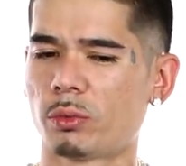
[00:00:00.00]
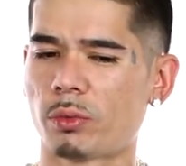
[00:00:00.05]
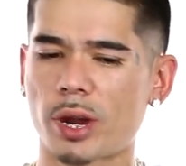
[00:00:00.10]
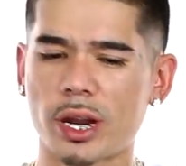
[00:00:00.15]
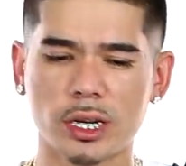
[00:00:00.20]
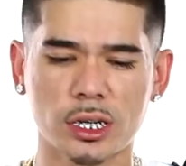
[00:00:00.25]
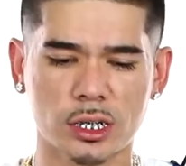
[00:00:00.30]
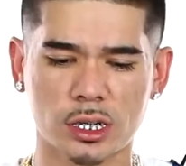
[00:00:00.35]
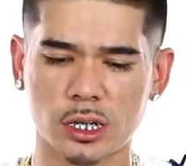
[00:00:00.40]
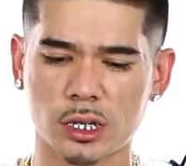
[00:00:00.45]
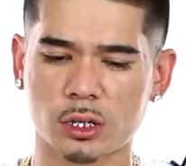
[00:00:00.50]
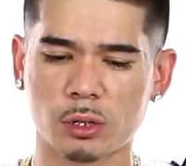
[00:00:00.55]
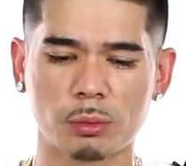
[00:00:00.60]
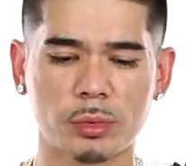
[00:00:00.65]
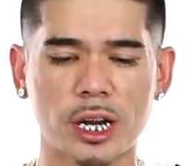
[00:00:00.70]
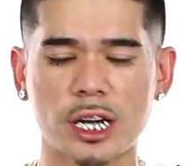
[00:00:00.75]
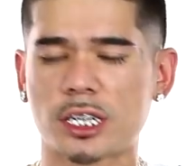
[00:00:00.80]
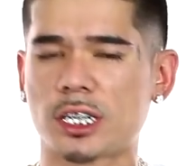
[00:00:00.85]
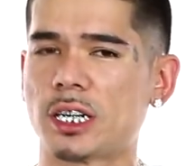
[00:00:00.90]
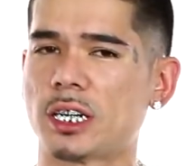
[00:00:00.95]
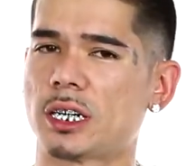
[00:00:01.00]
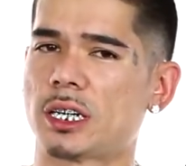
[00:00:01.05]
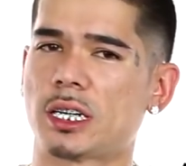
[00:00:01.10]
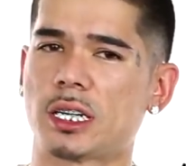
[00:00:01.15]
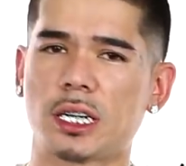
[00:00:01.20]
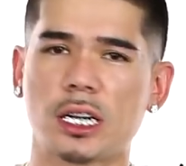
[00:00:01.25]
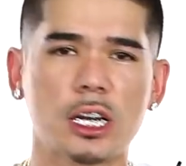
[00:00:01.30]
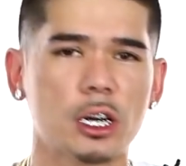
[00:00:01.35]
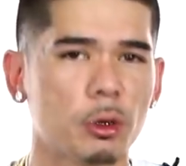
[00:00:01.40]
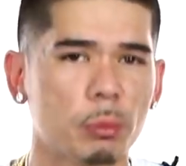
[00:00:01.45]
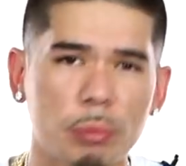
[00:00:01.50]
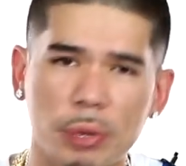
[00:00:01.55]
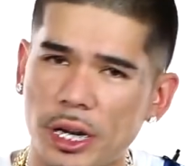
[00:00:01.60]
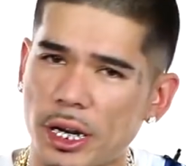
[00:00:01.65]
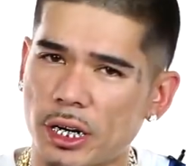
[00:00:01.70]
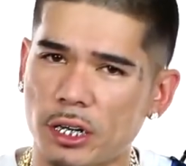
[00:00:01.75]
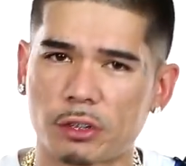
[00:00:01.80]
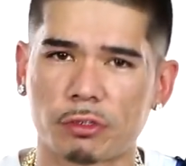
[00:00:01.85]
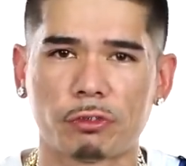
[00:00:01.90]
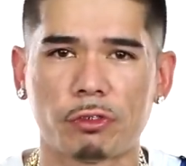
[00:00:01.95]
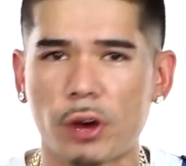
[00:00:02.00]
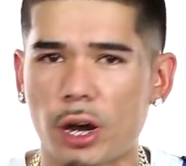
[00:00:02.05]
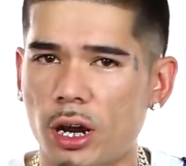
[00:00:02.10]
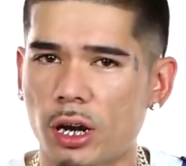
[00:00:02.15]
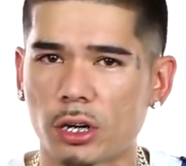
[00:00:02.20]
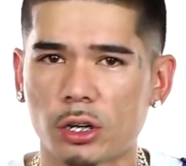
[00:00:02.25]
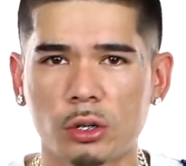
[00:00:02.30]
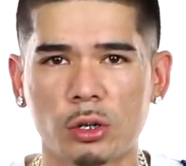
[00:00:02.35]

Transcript: racism, that shit's still big as fuck.